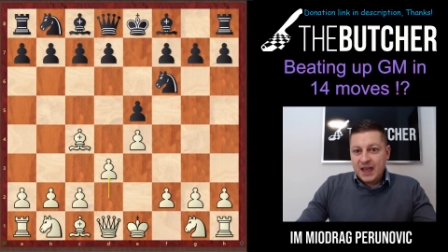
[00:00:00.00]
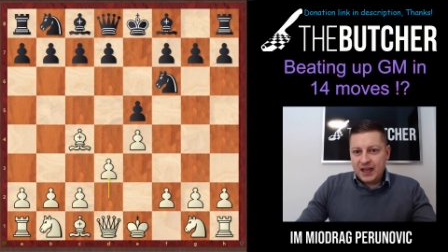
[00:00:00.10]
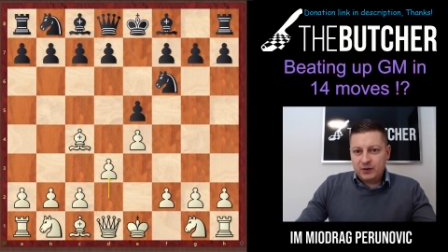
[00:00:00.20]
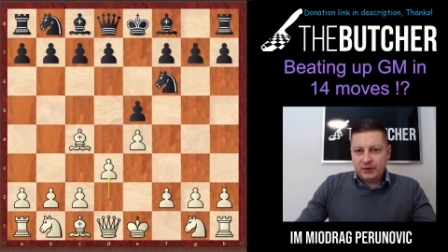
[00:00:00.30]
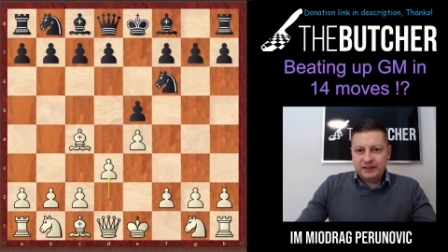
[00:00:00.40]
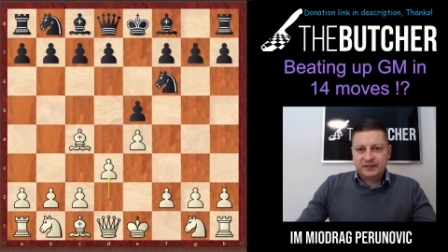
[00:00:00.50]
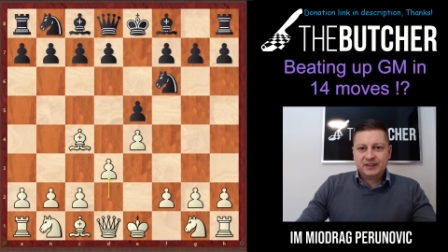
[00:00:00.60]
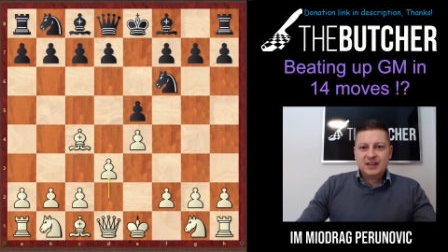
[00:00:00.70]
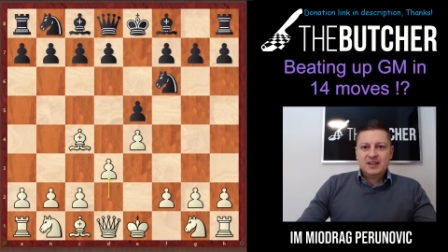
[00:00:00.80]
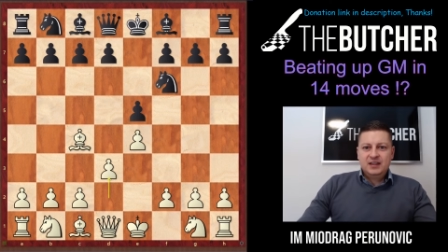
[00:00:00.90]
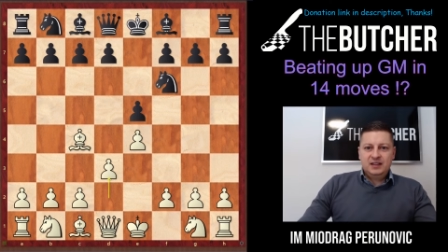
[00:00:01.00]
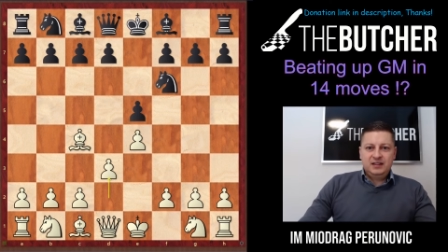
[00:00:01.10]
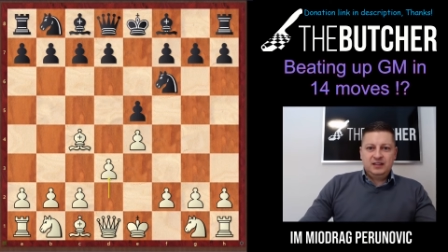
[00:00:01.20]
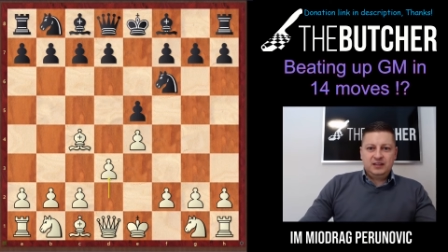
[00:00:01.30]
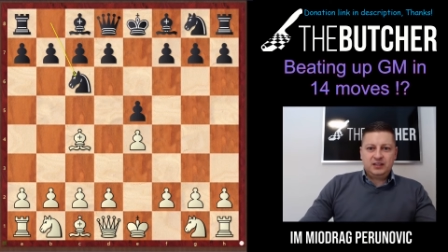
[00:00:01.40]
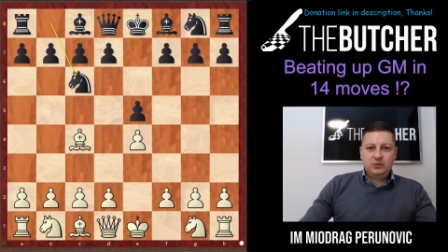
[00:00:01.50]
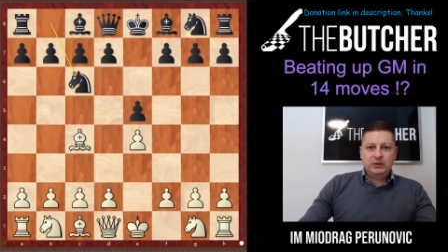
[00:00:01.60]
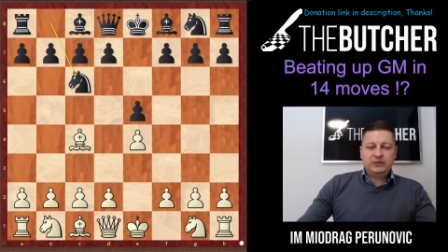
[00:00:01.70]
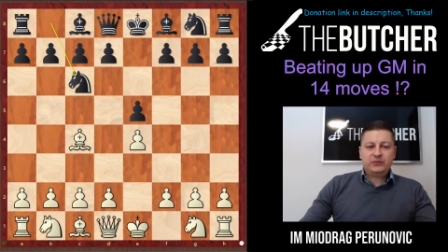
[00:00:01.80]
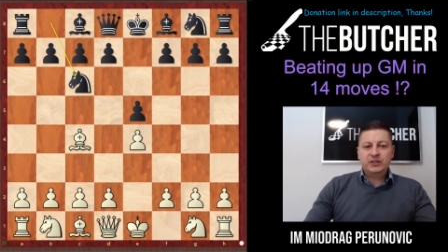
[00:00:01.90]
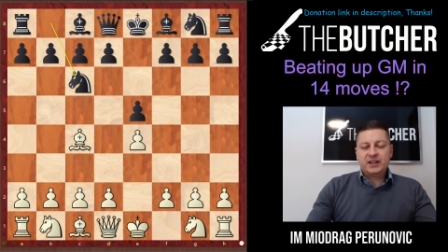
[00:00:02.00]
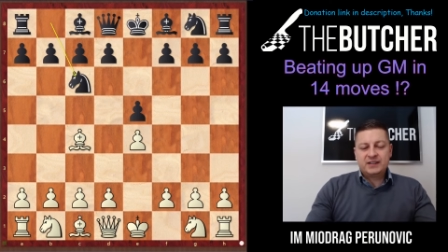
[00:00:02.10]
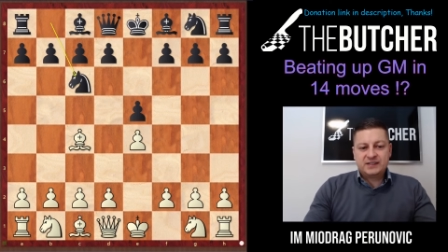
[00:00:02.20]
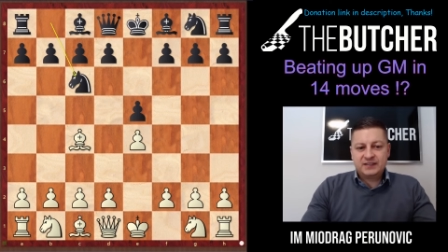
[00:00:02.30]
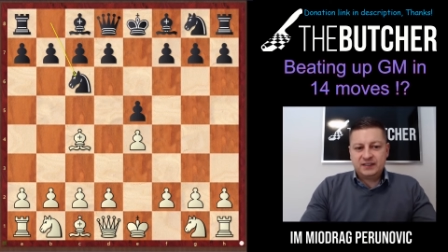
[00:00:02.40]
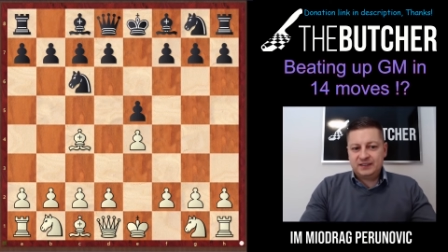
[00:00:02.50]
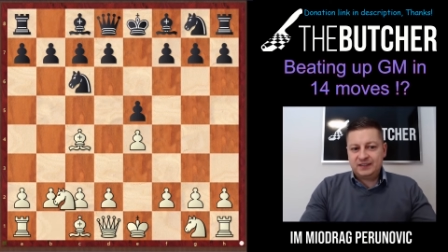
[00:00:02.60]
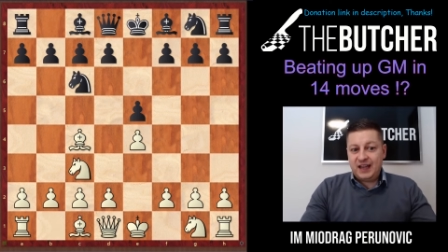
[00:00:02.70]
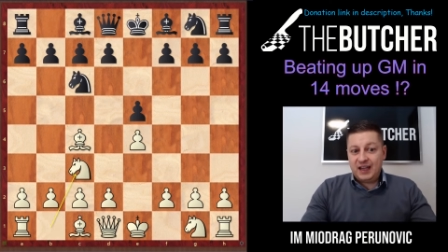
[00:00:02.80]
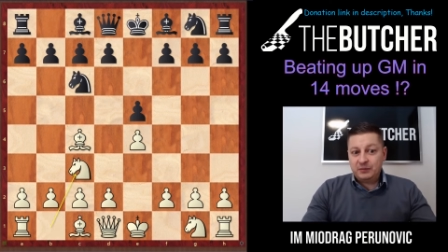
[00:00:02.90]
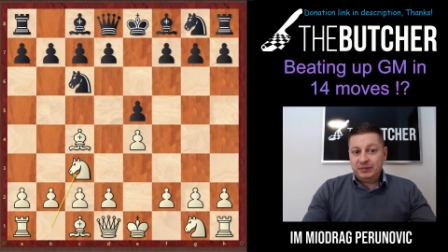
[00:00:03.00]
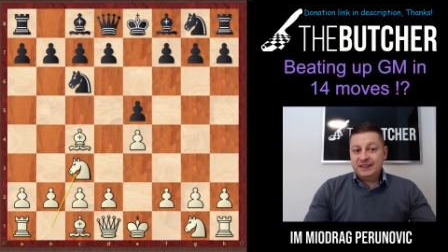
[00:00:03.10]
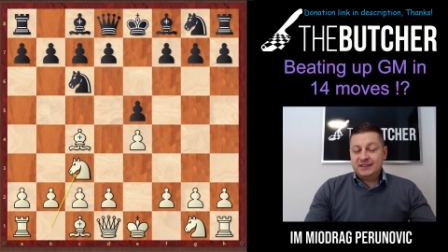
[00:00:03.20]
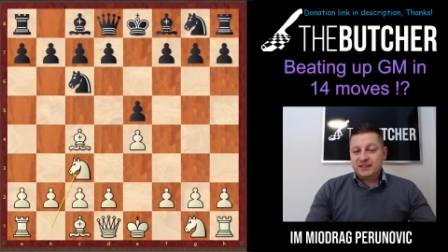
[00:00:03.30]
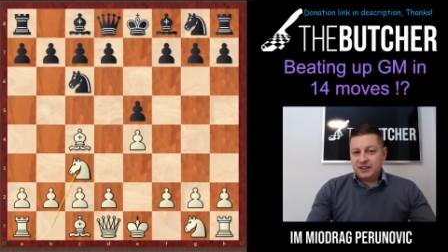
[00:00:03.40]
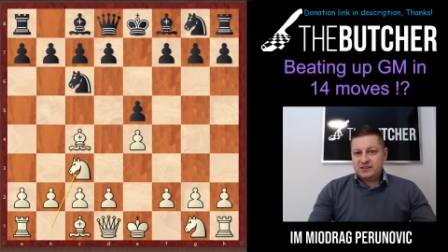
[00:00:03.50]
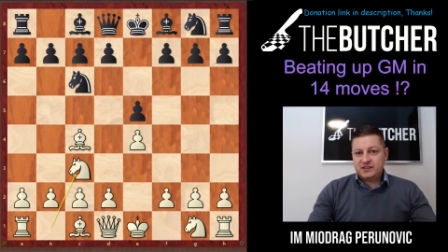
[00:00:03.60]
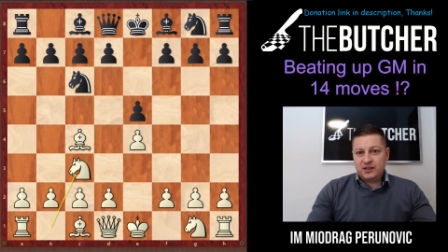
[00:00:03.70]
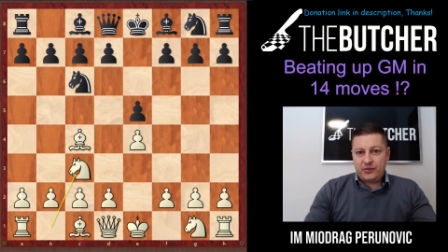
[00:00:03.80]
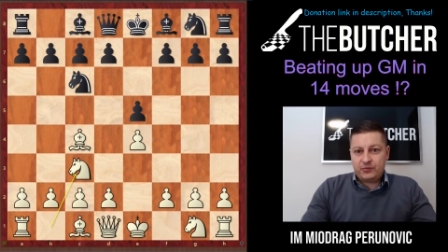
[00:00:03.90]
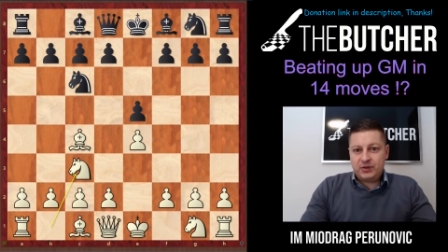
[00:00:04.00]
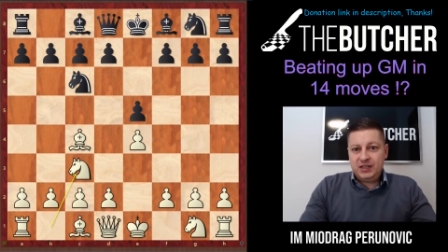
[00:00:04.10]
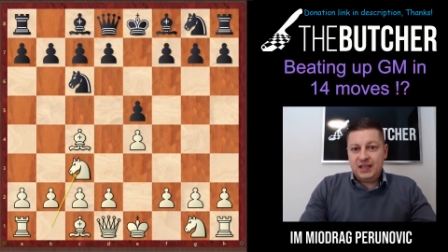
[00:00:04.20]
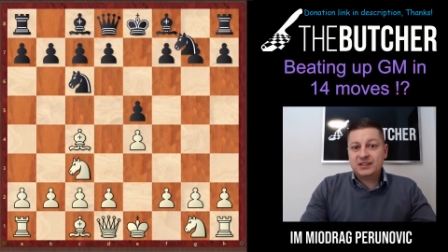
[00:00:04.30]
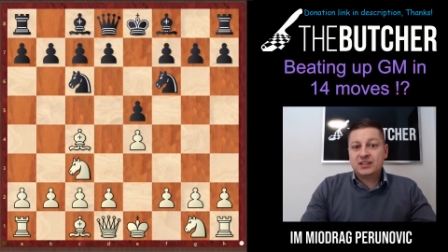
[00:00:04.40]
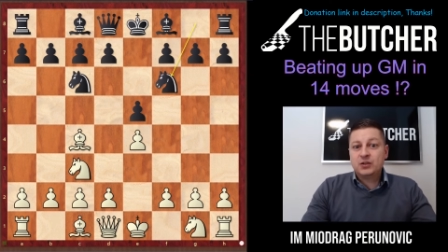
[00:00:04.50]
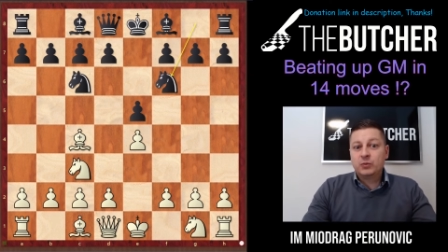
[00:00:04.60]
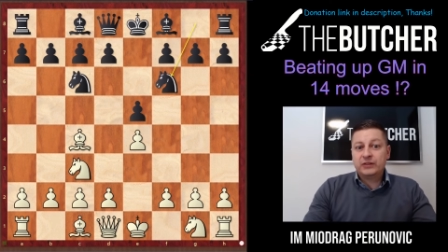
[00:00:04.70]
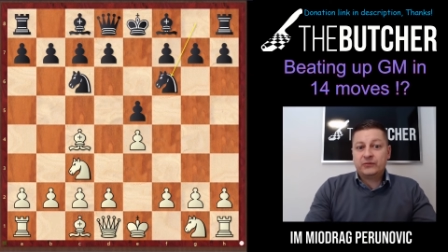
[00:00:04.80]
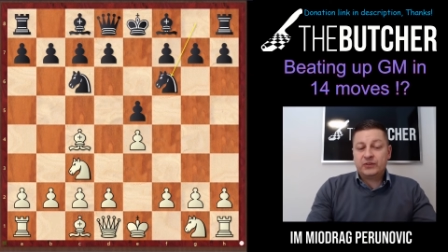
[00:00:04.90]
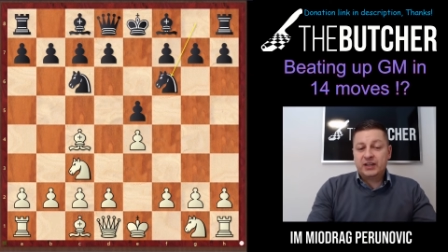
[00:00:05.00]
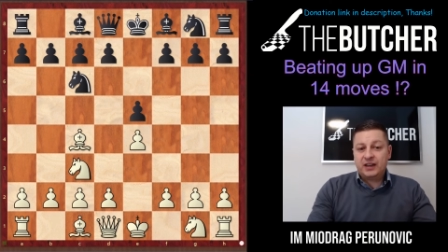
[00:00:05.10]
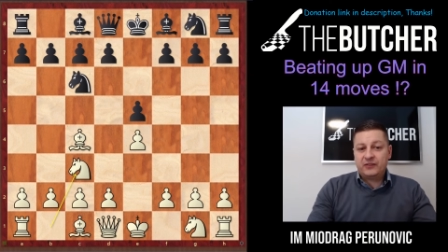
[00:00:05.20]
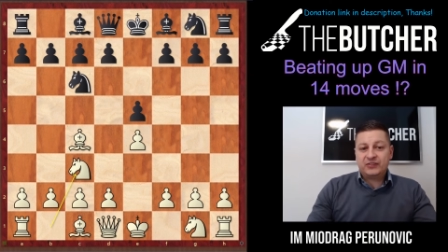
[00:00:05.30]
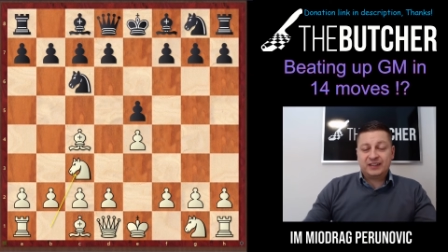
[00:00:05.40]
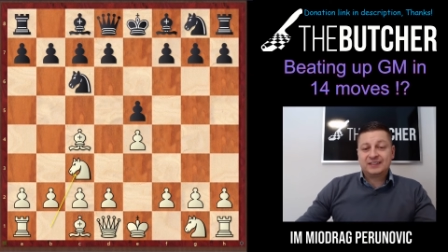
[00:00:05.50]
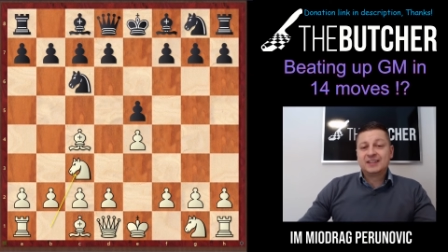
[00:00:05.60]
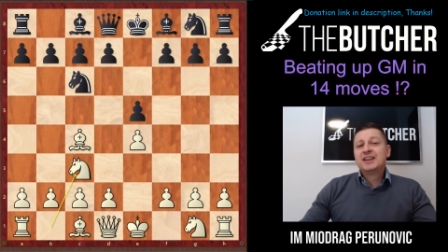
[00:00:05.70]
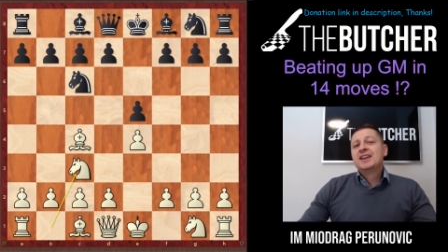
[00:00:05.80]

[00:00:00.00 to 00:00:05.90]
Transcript: Anyways, uh, he went for knight c6, I played knight c3, and he went for knight f6.